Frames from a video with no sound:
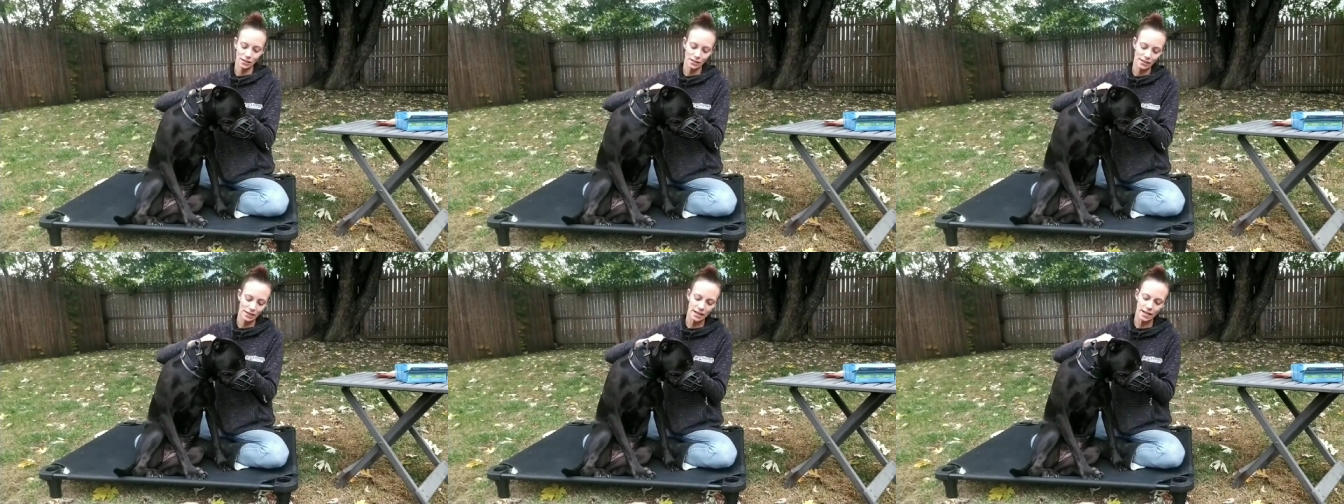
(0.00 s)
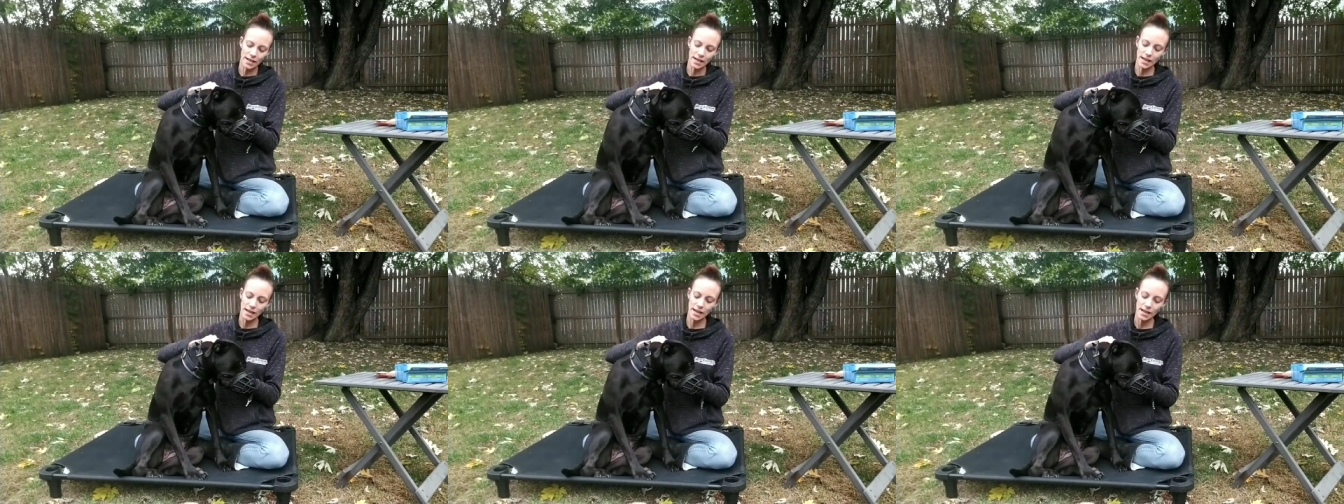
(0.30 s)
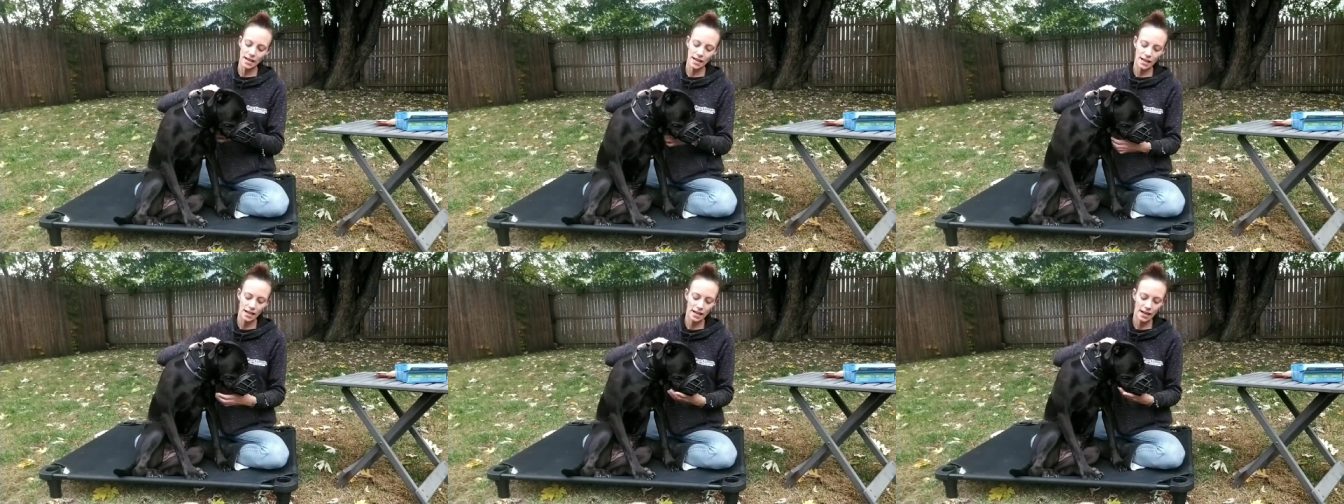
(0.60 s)

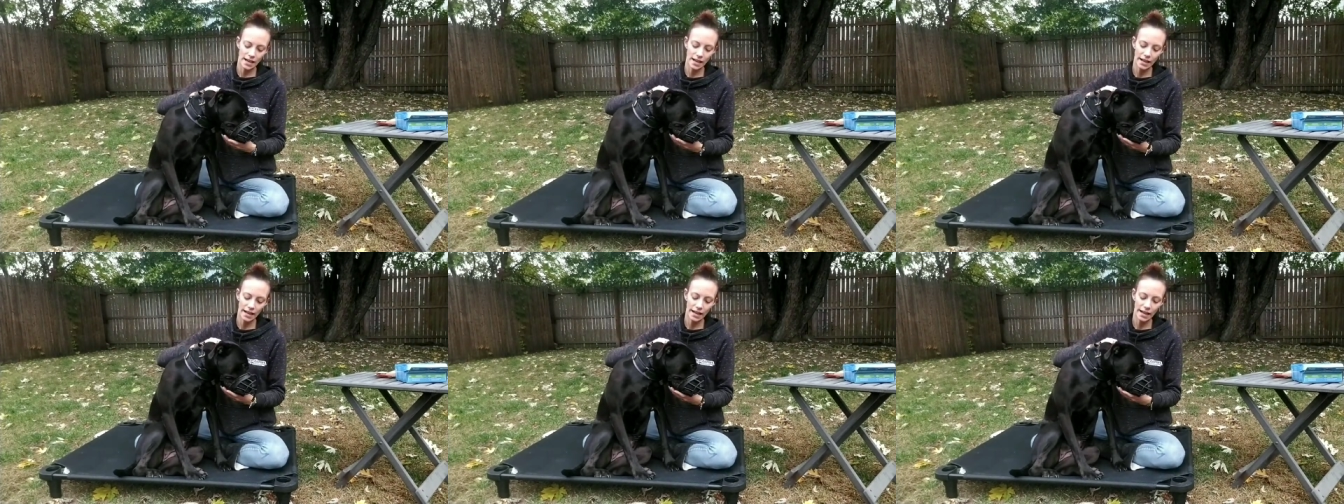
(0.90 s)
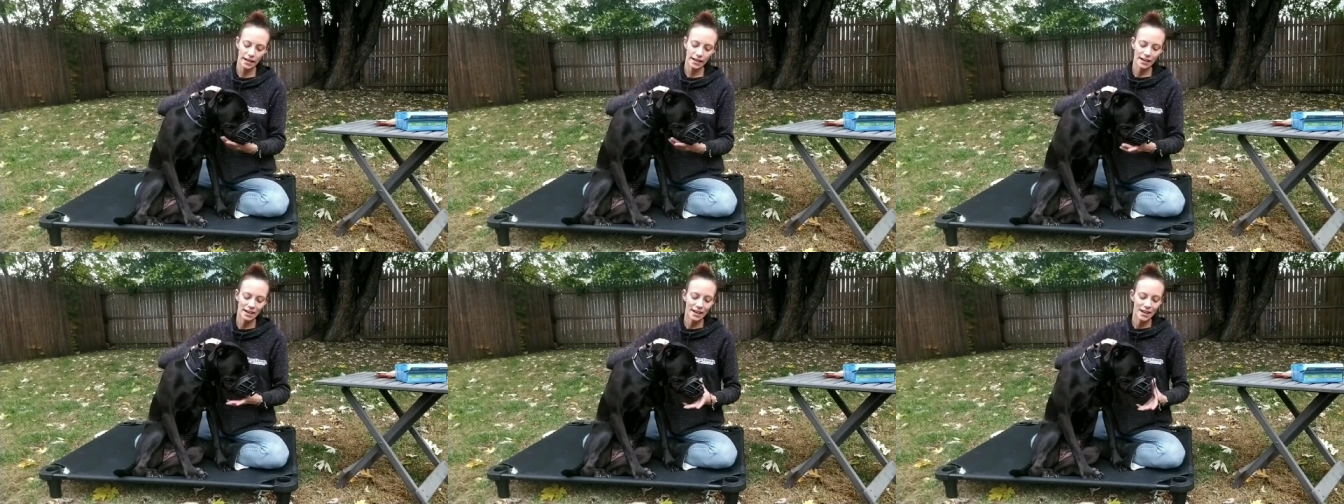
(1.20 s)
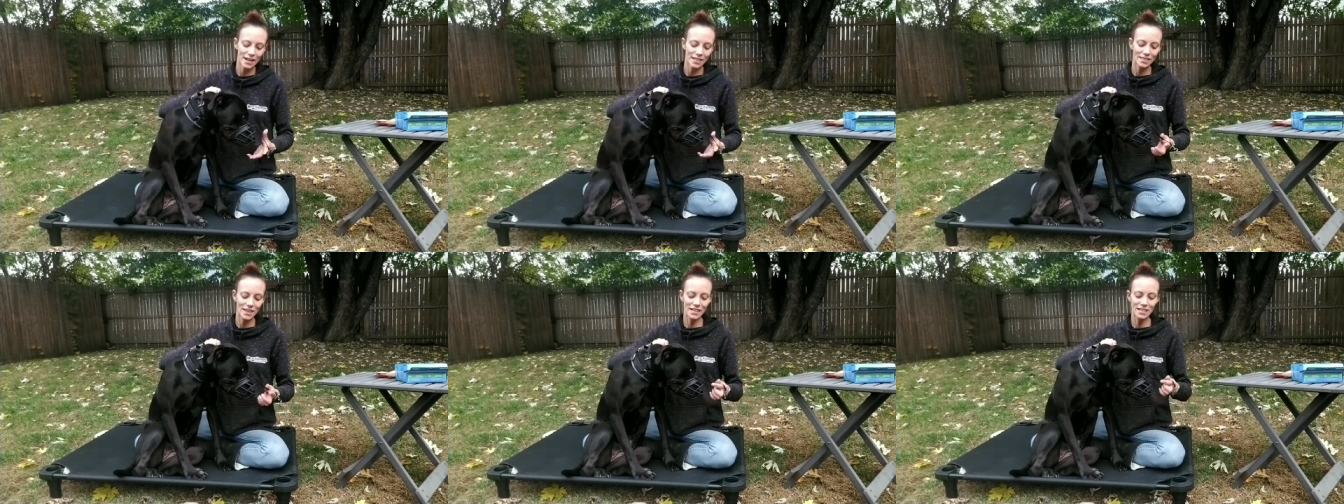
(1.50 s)
Good.
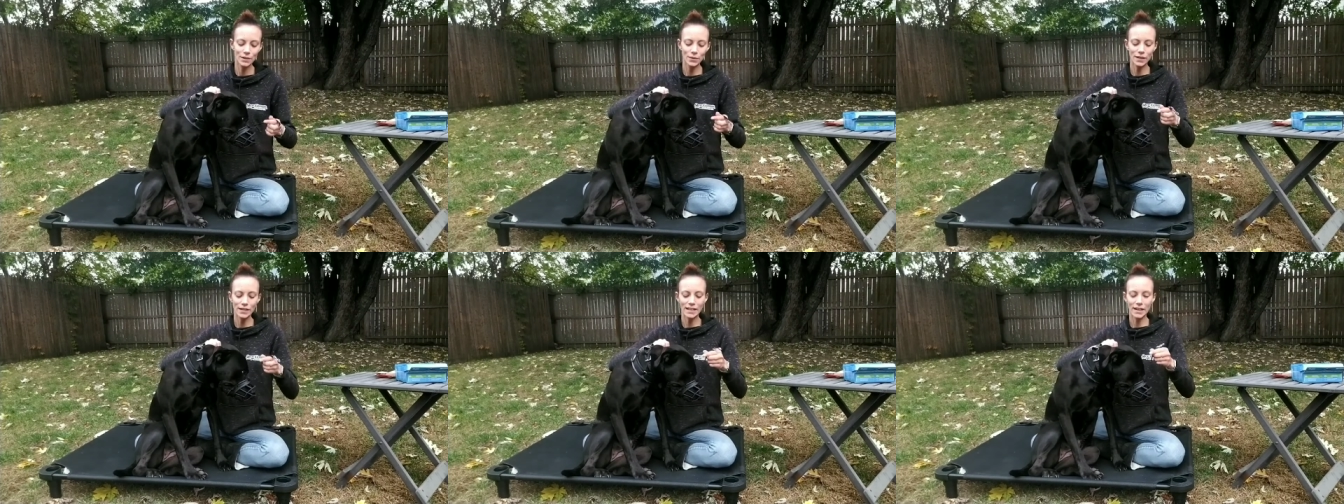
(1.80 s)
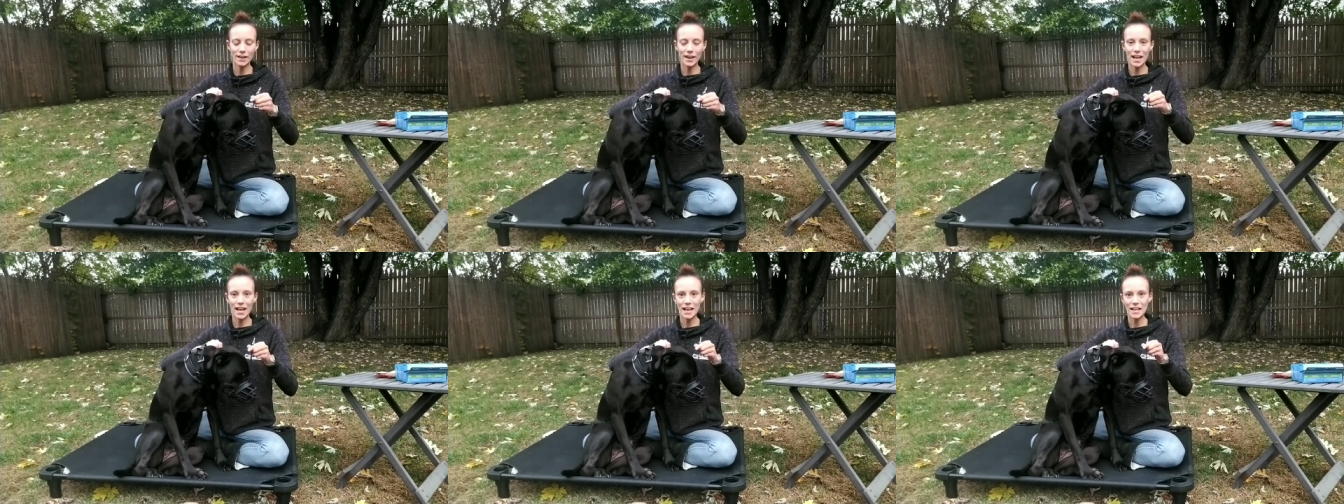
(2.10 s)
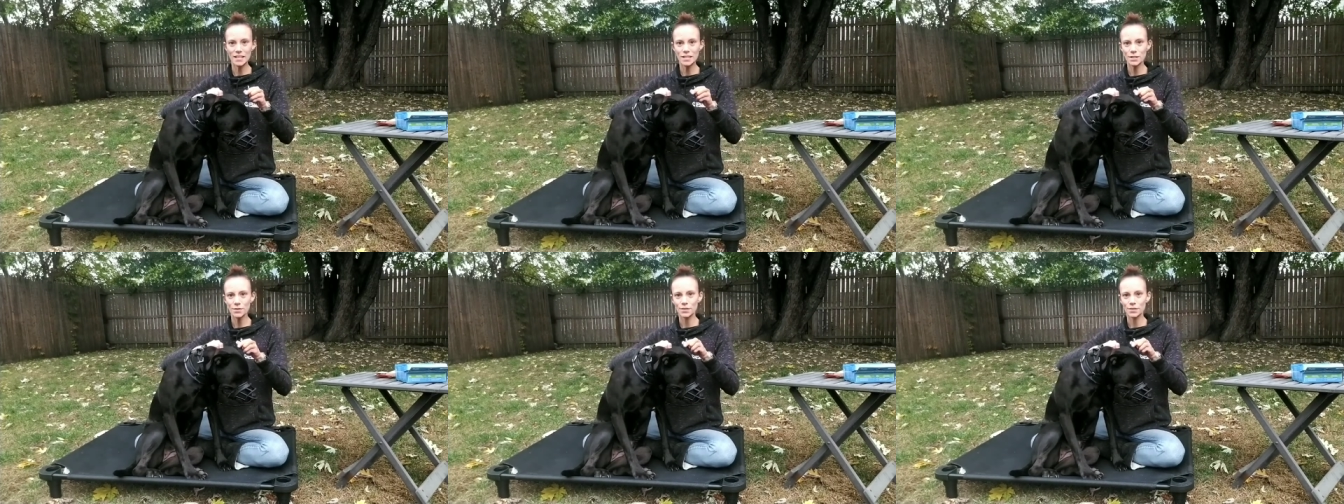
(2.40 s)
Then you would go ahead,